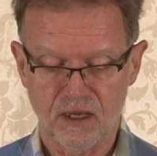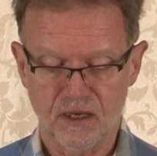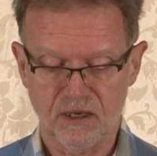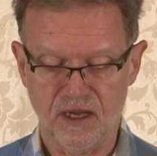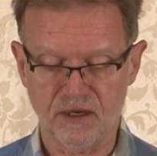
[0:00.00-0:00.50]

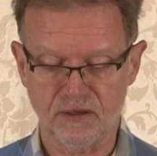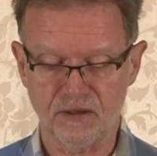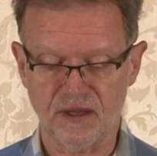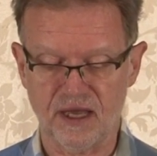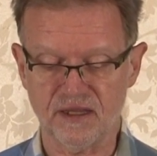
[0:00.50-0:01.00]

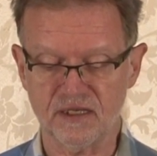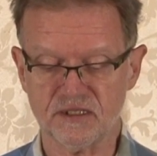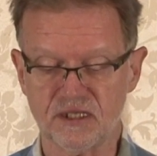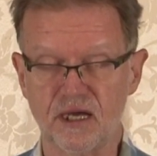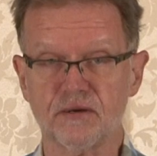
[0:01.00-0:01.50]
nearer than the
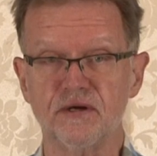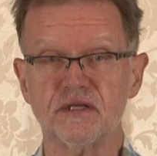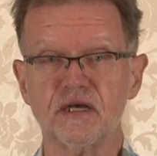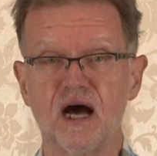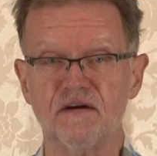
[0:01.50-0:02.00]

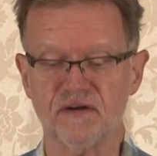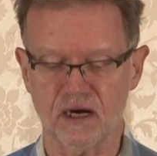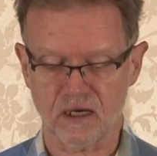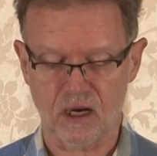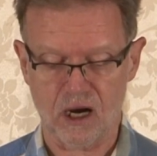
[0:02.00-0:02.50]
secret of
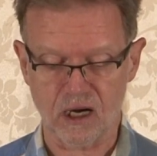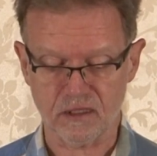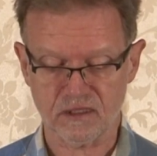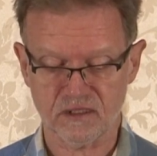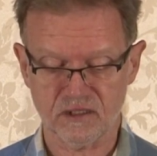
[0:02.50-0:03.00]
our
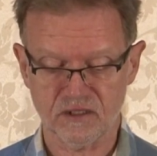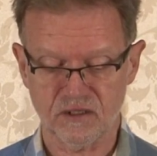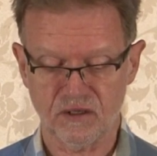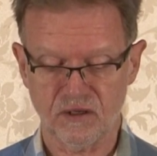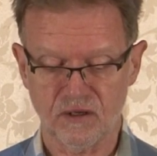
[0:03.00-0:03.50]
hearts.
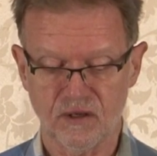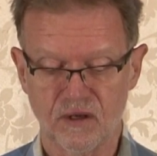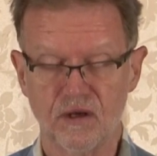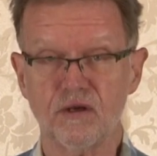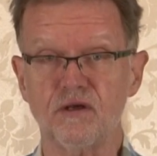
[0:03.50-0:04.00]

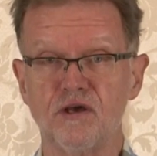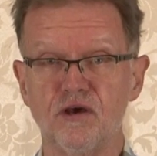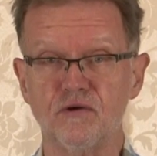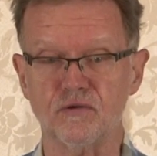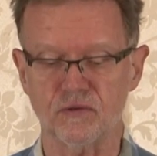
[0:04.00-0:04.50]

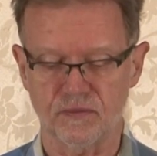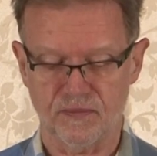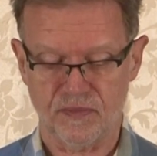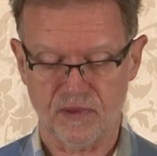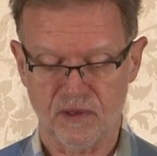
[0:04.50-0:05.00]
You,
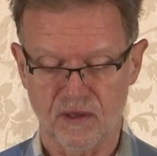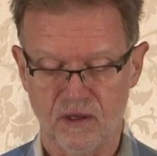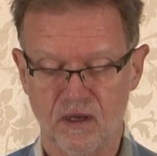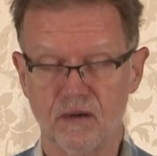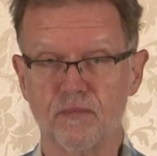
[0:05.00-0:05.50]

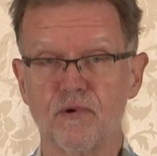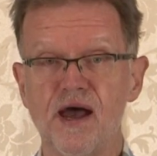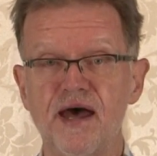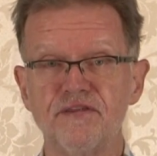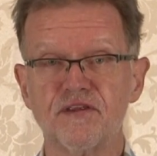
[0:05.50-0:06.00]

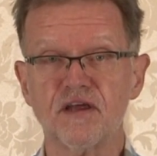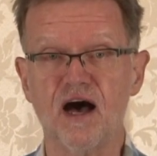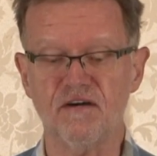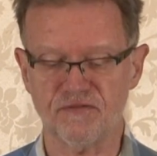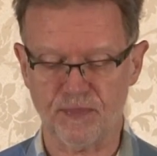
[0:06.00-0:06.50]
breath
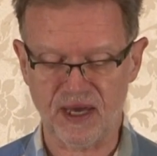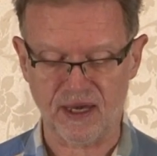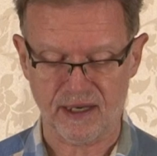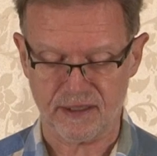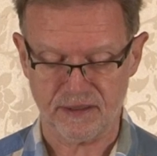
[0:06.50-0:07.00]
of
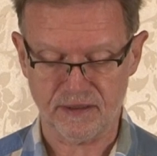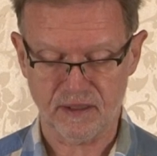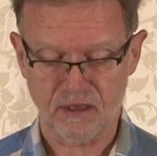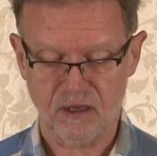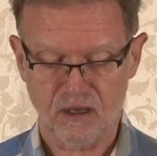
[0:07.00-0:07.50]
being,
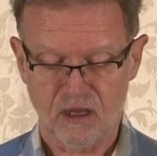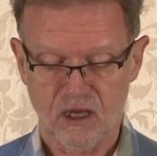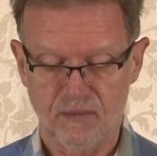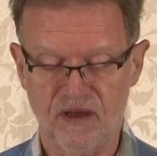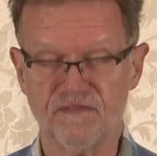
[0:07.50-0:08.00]

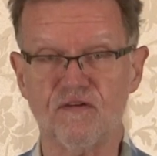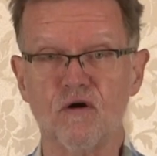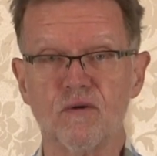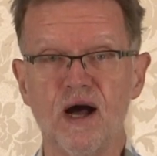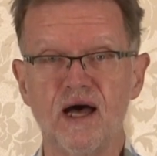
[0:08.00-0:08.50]

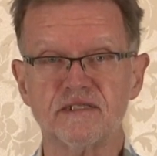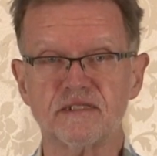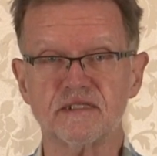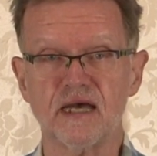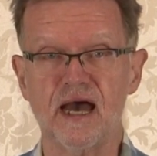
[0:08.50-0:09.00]
before
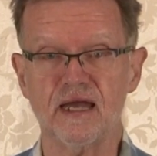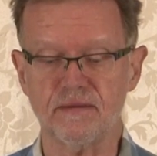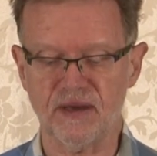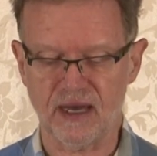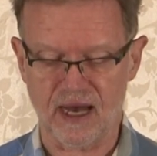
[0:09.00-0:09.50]
us and
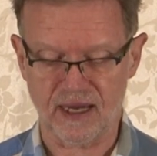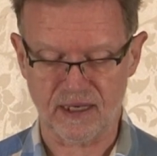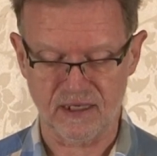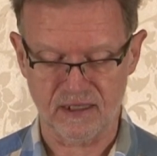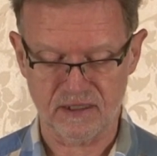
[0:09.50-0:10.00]

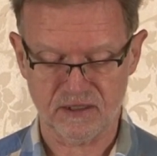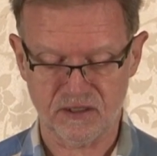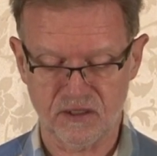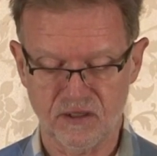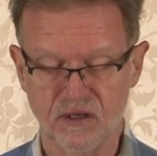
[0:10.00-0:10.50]
behind
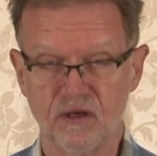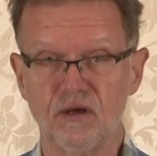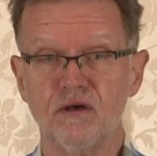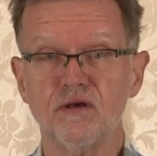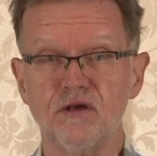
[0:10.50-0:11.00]
us.
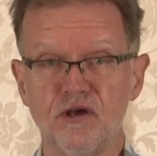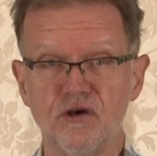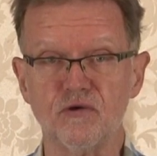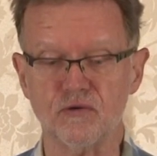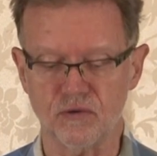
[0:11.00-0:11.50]

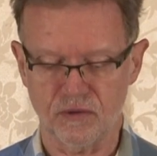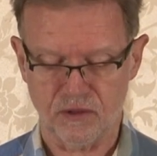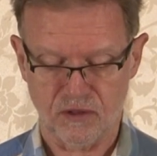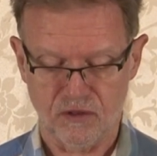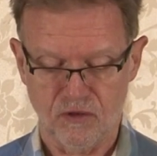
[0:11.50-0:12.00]
You,
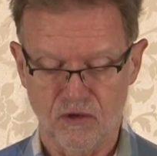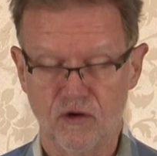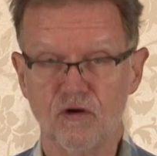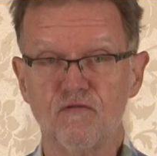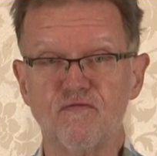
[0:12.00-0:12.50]

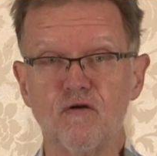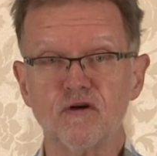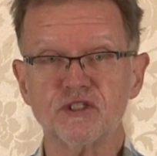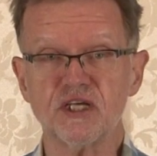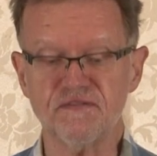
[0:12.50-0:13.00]

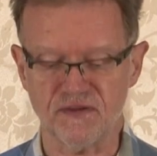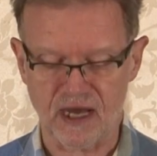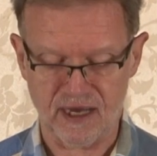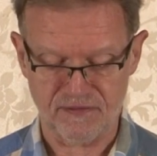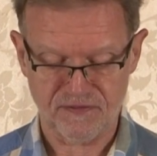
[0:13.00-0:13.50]
force of
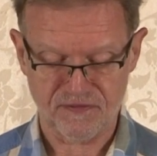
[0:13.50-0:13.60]
life,